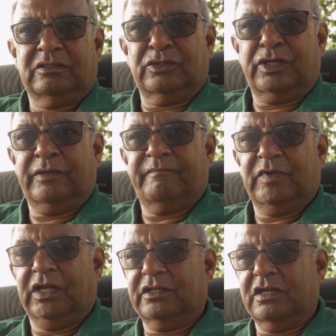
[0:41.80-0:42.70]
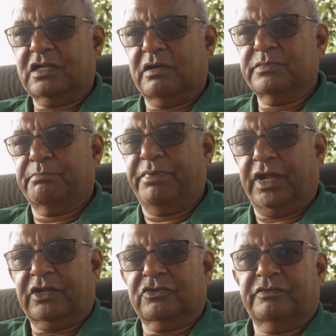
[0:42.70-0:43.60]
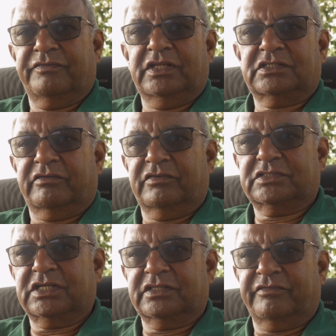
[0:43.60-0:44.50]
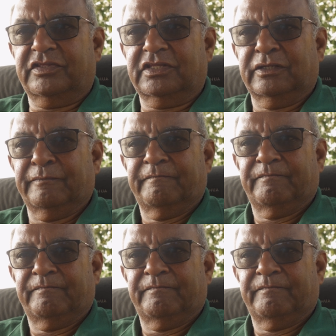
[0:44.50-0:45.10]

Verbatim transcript: okay, until it comes back to the village level, which does everything.